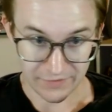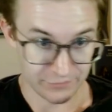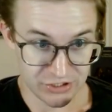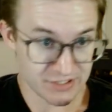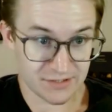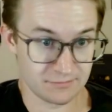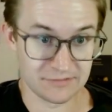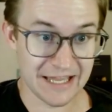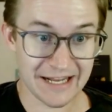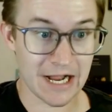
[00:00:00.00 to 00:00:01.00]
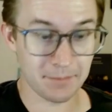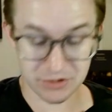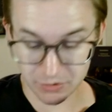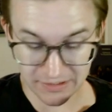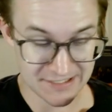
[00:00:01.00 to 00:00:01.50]
just getting
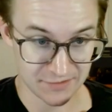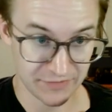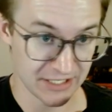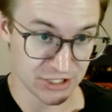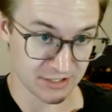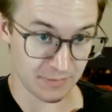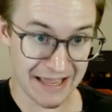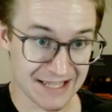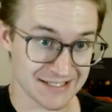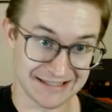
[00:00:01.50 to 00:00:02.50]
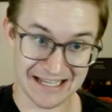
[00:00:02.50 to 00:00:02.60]
opportunities to finish at the basket.